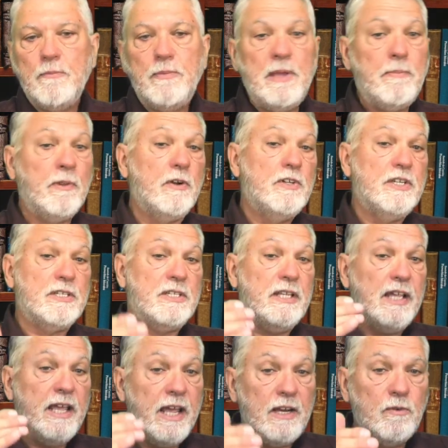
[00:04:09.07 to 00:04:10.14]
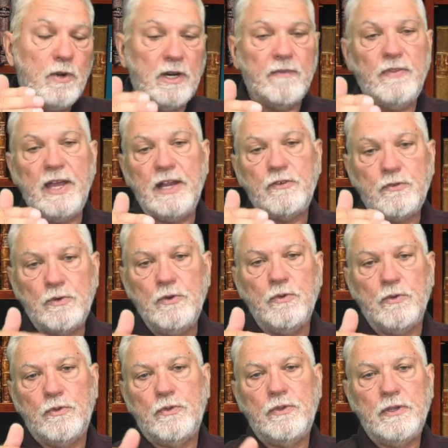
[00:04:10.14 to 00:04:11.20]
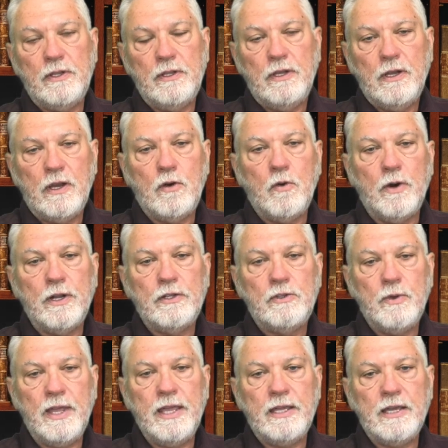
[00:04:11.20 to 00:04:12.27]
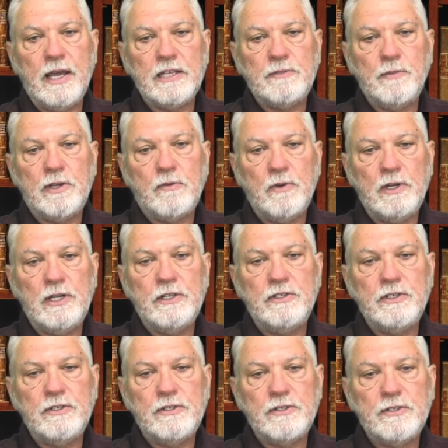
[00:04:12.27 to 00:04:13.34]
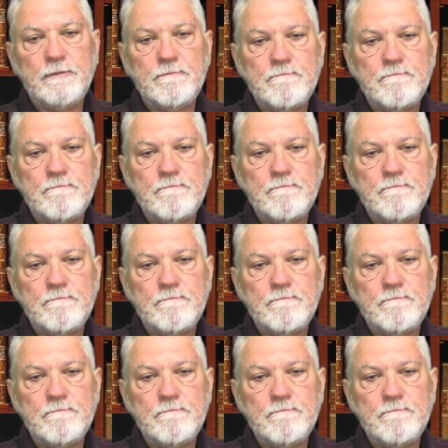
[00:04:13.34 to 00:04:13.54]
People are just ignorant of that truth, according to acosmic religions.